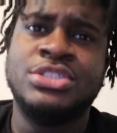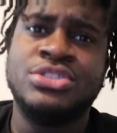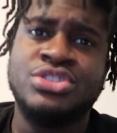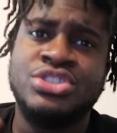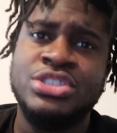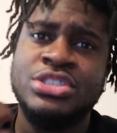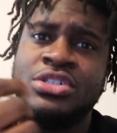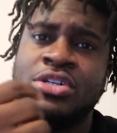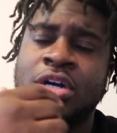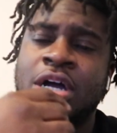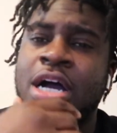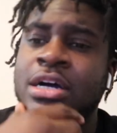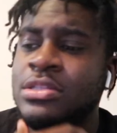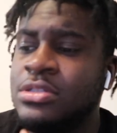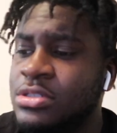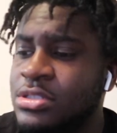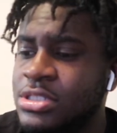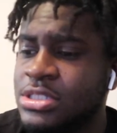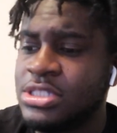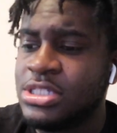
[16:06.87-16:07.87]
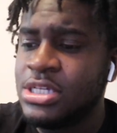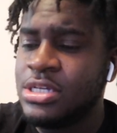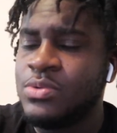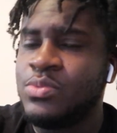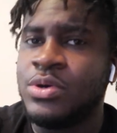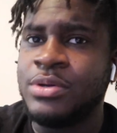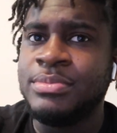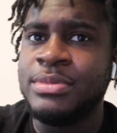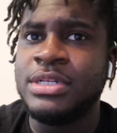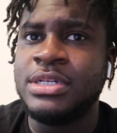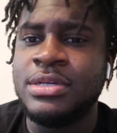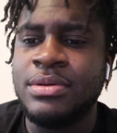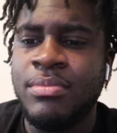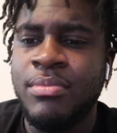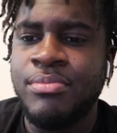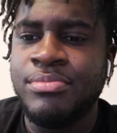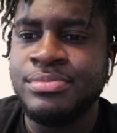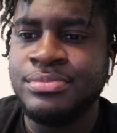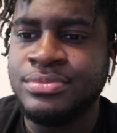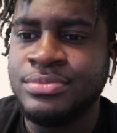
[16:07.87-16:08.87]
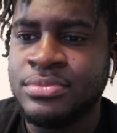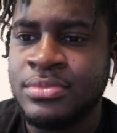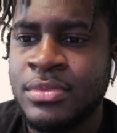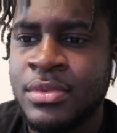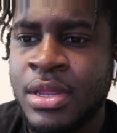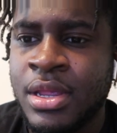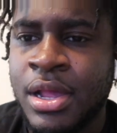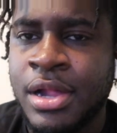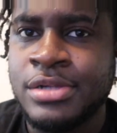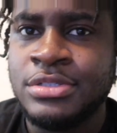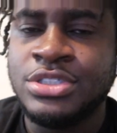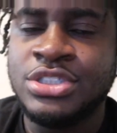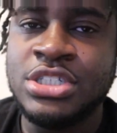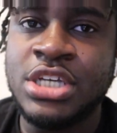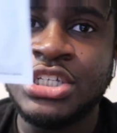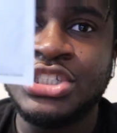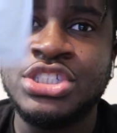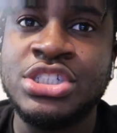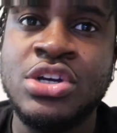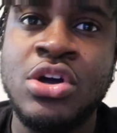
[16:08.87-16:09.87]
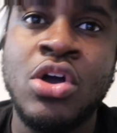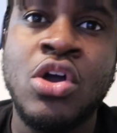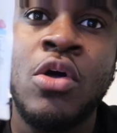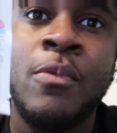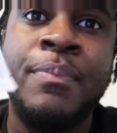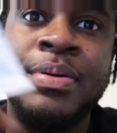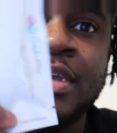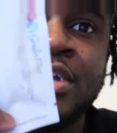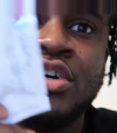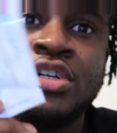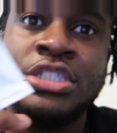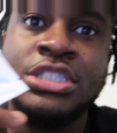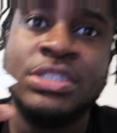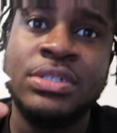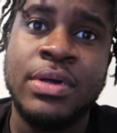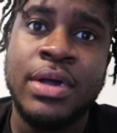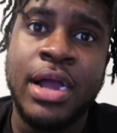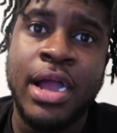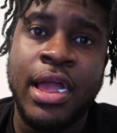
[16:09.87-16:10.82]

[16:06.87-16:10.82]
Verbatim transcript: so she going how long did it take? One minute? One minute. So yeah, she gonna go pee on it?